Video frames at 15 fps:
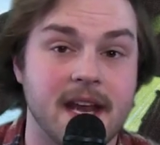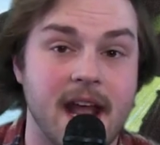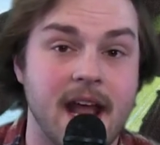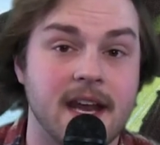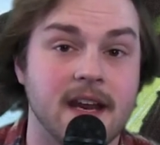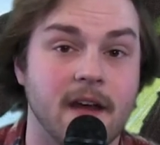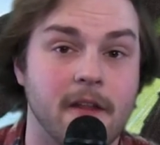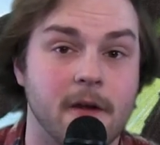
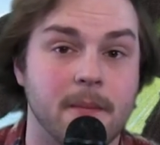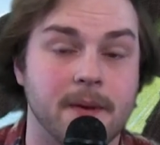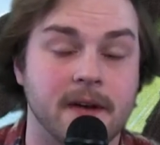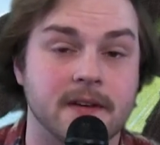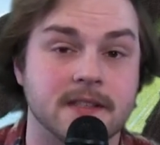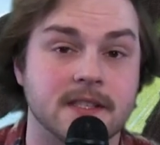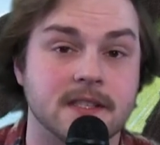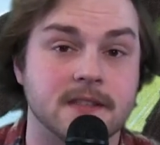any other
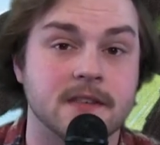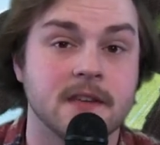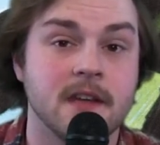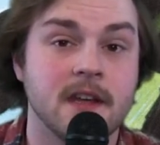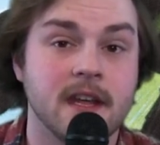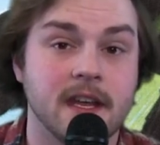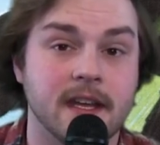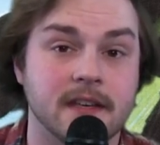appearances
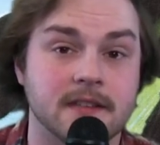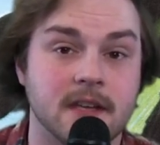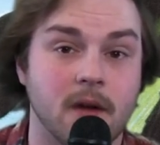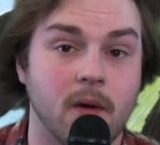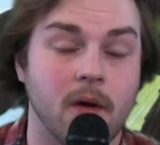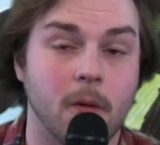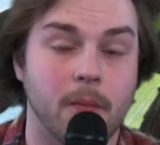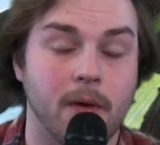in
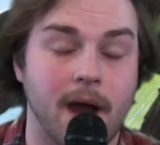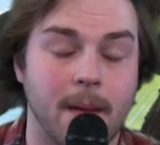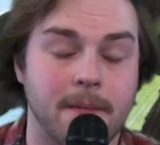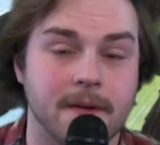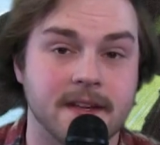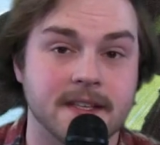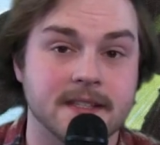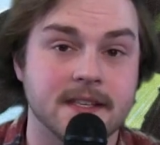Toho
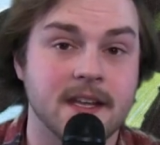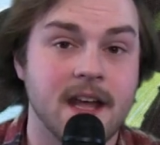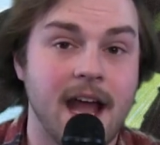properties.